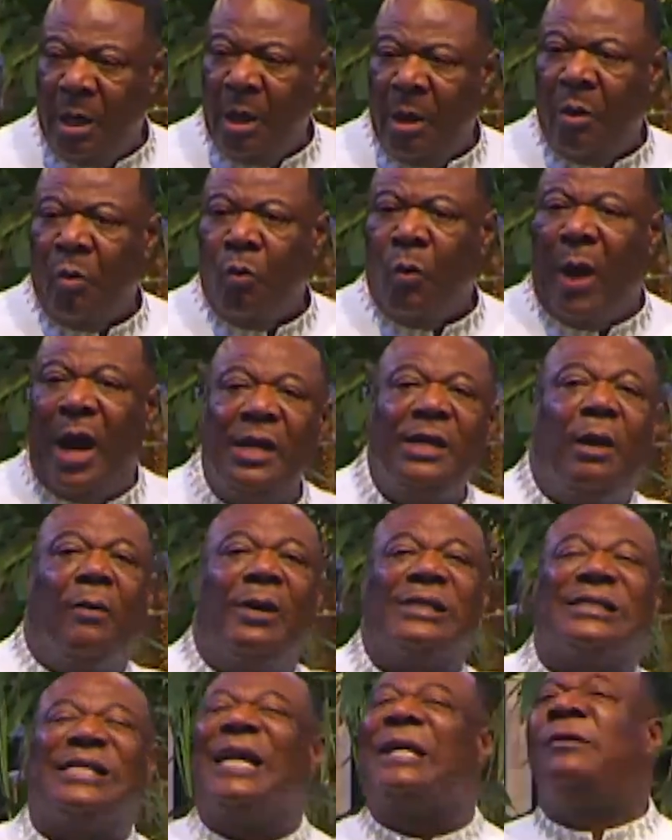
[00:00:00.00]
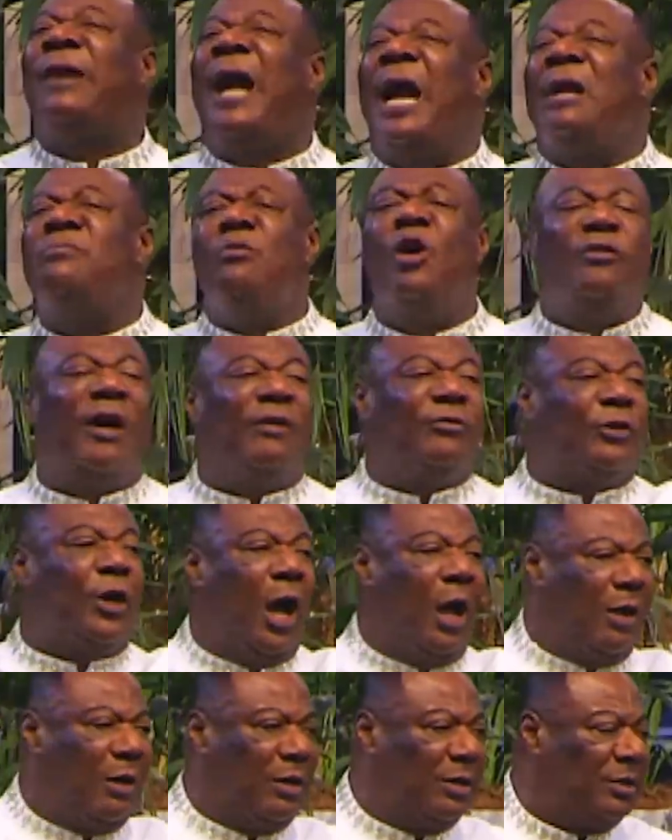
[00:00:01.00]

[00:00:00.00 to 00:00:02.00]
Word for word: when there was a great move of God,